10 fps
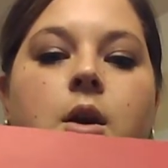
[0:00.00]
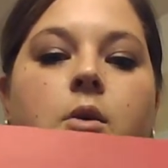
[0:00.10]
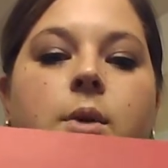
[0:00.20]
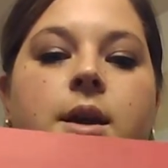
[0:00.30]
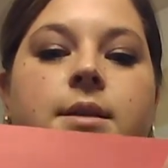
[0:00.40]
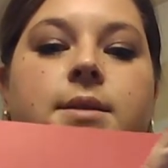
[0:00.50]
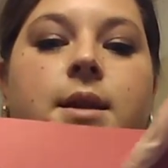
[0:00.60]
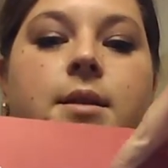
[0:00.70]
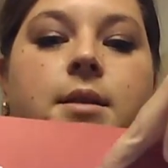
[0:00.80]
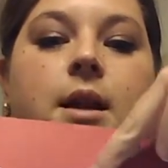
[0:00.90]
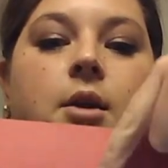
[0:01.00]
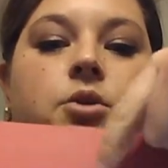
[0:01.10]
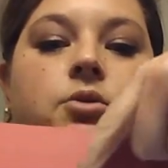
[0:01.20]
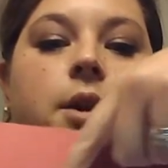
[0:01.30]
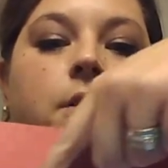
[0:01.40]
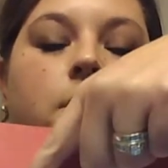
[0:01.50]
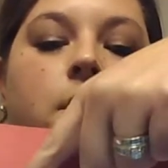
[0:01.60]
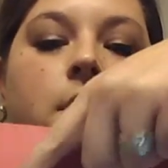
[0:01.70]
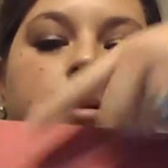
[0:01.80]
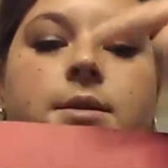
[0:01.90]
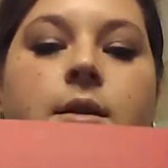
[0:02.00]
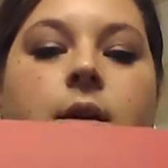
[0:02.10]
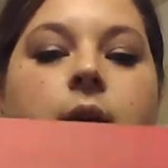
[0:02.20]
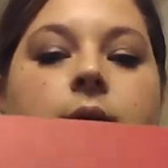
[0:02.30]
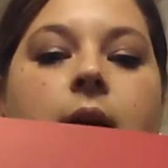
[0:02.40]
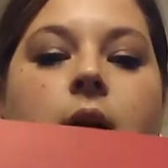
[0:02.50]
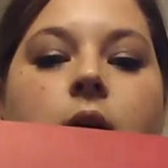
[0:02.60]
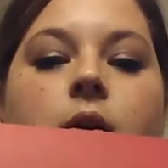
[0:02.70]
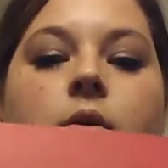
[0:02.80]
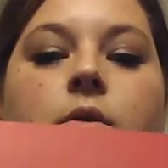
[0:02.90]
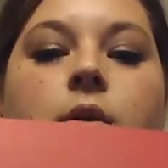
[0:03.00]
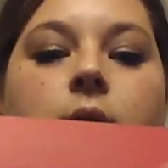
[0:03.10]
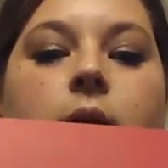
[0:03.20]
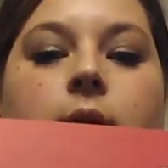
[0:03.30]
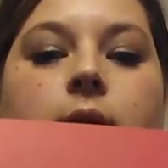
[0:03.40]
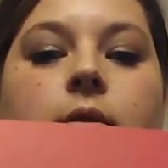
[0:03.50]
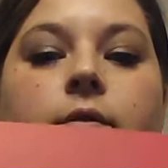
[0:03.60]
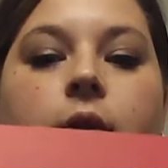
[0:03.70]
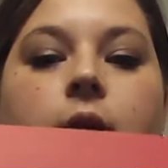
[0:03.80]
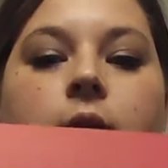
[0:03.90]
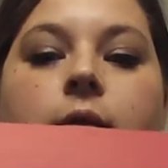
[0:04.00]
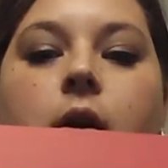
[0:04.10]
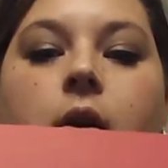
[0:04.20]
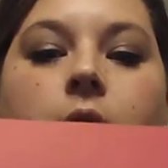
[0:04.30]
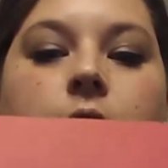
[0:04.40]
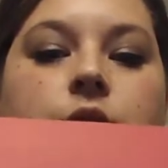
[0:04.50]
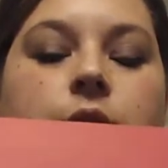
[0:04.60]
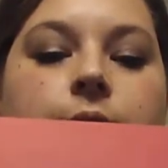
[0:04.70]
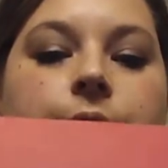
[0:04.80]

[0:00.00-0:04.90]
we can see that they are straight across and they are in the front of our arch.